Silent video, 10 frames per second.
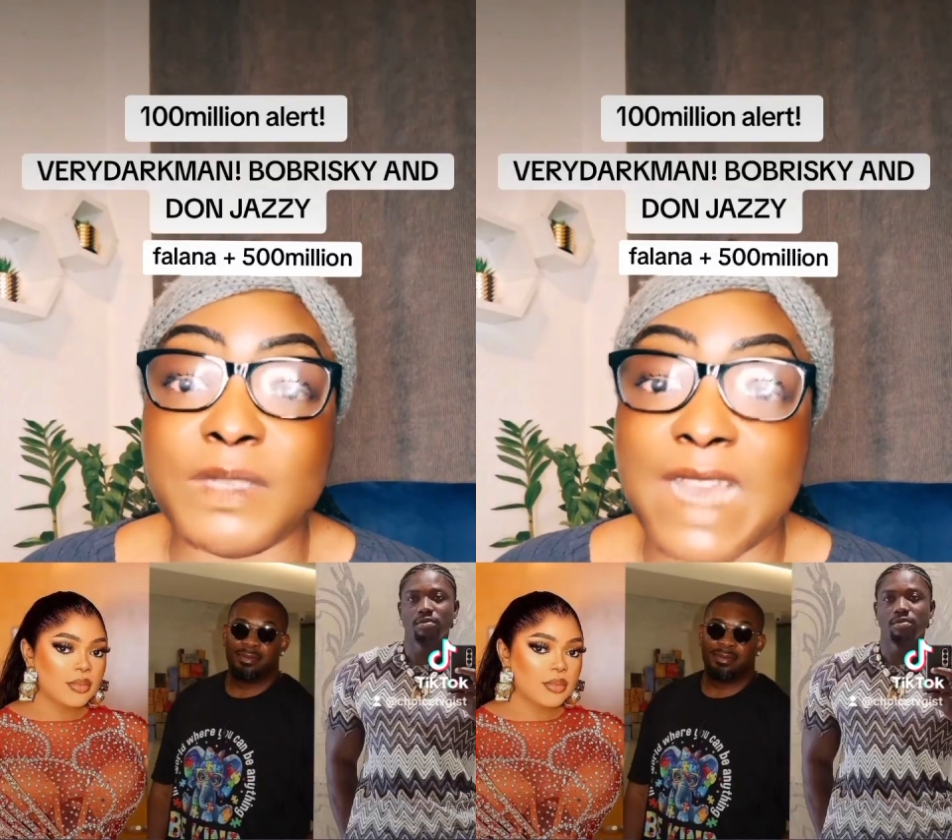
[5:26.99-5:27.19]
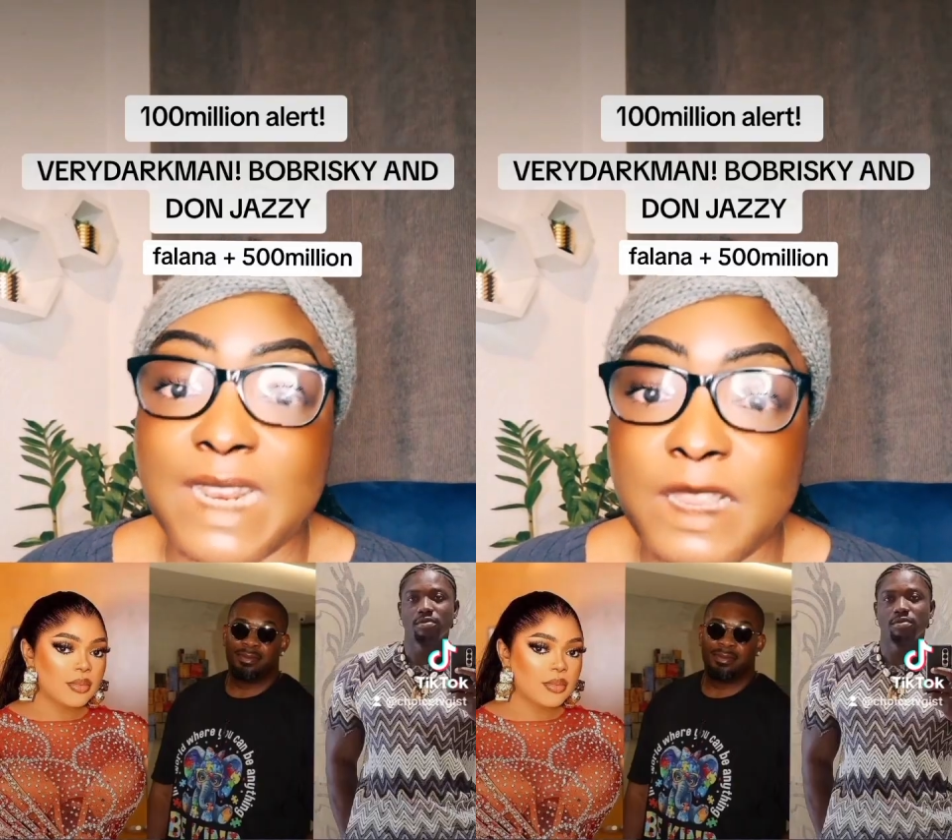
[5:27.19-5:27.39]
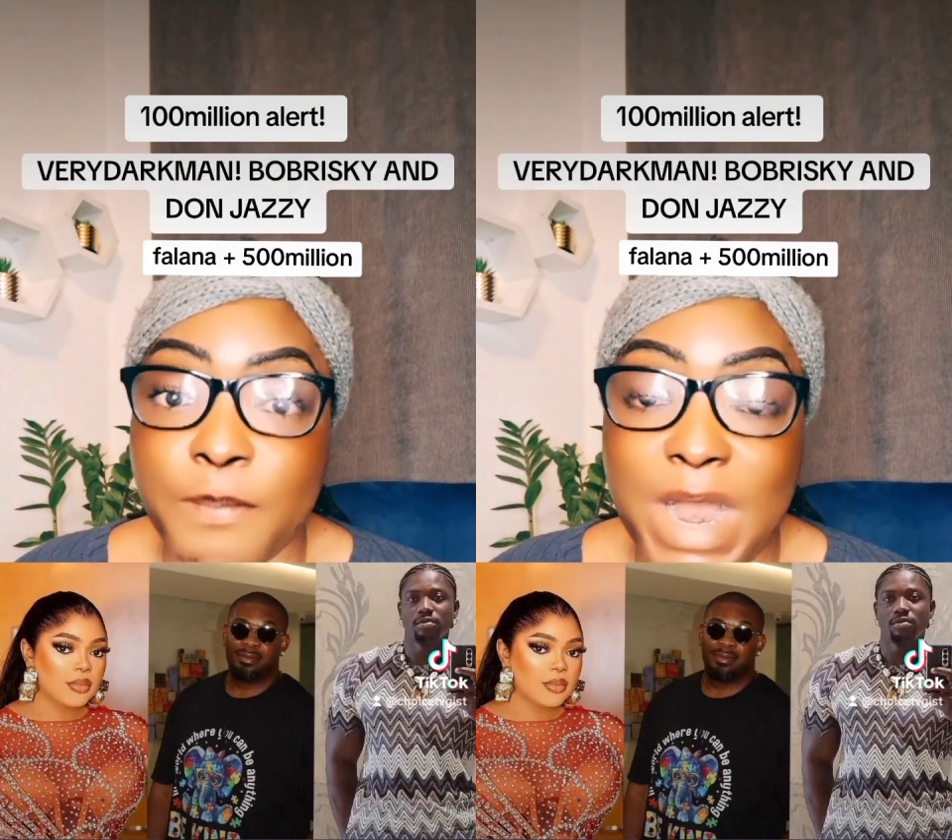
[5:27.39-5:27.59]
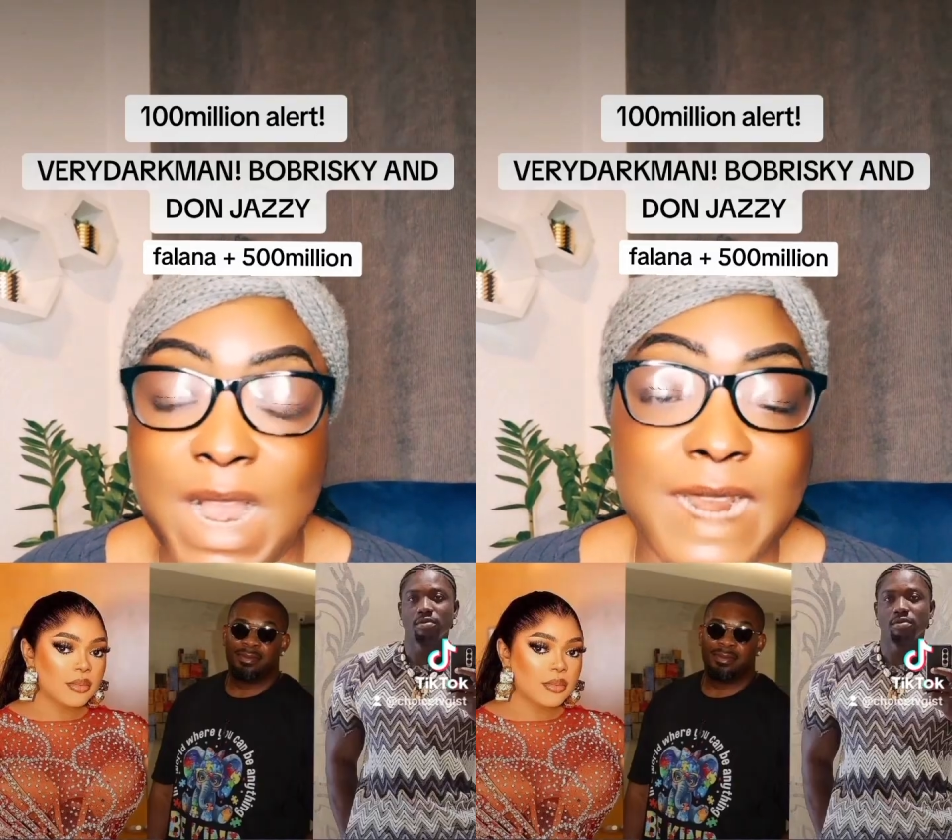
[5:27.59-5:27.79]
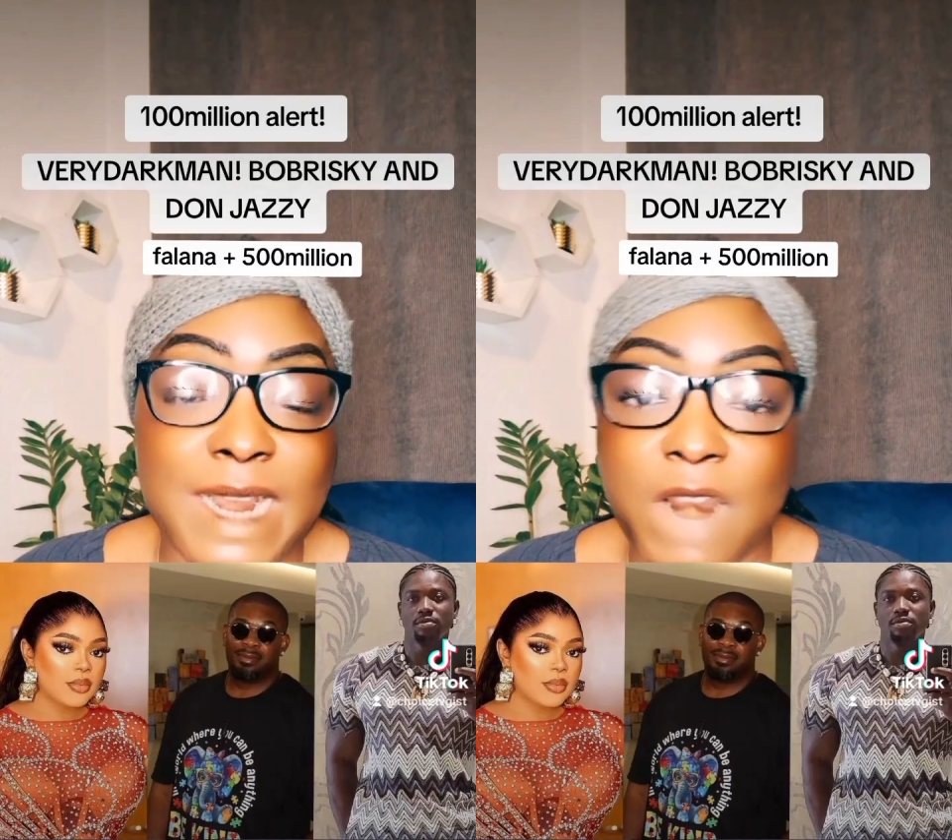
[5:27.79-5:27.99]
Zenith
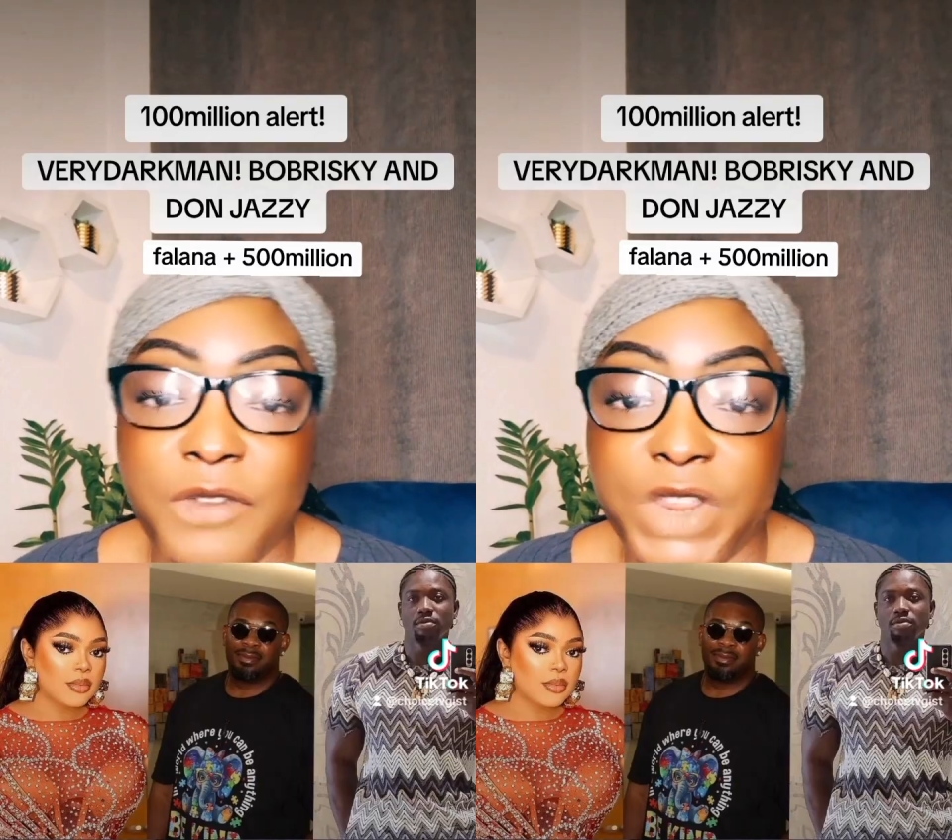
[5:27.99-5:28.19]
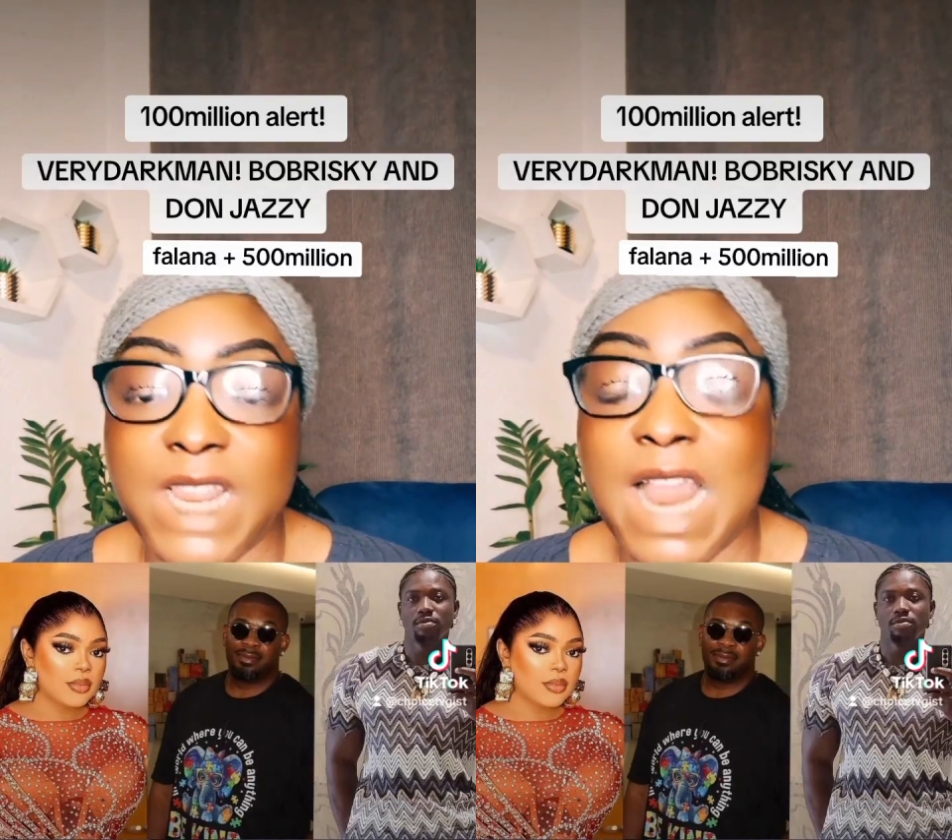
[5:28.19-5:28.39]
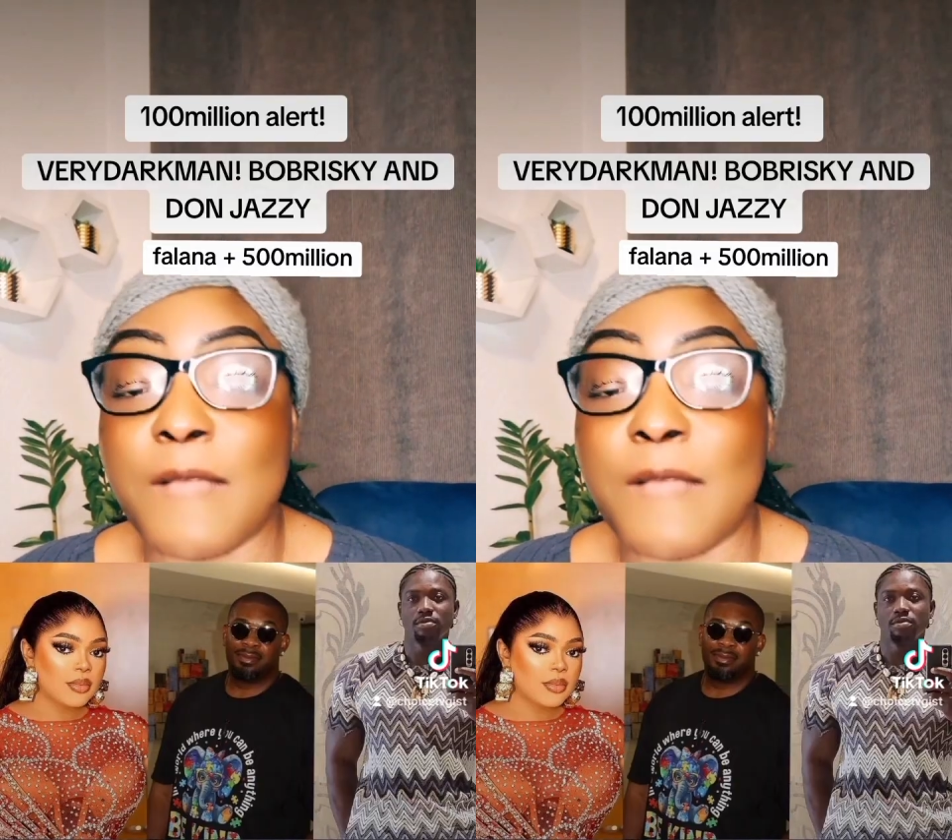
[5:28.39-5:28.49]
Bank, and everything.